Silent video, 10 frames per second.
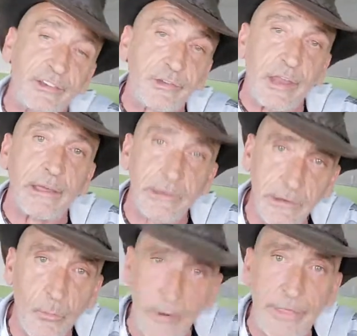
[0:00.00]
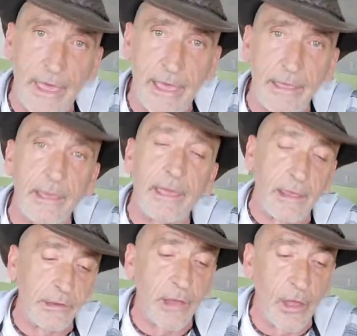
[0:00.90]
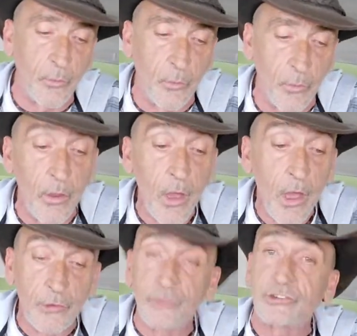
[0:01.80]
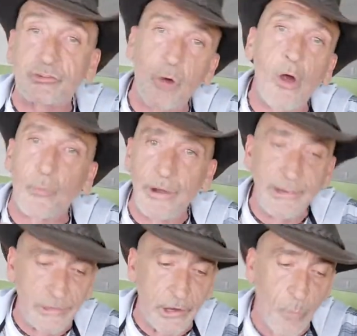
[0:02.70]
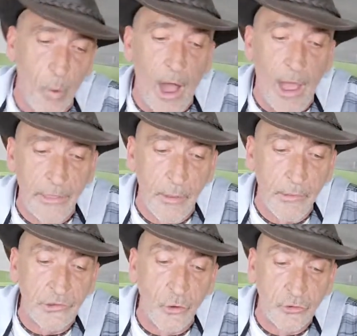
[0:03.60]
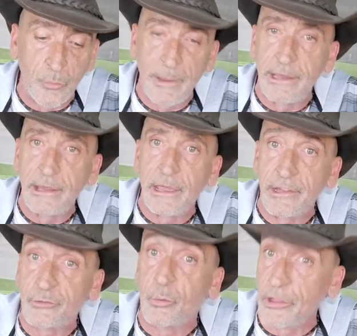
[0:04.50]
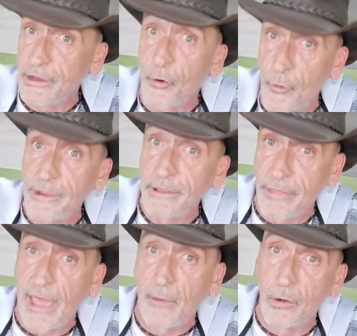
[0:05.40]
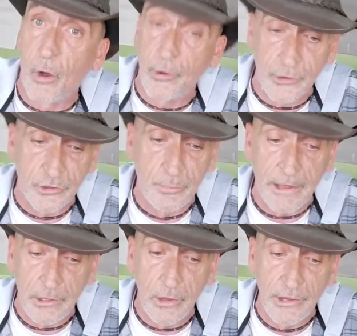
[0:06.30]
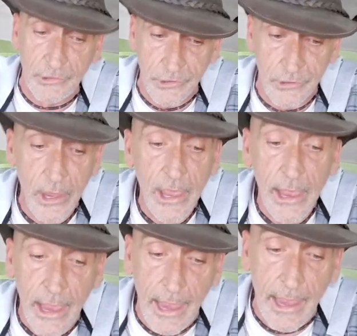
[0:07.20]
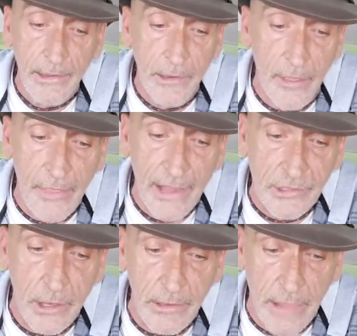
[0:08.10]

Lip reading: stand with that. And there's a strong reason why the social media is really hurting that with all your speculations, and that's a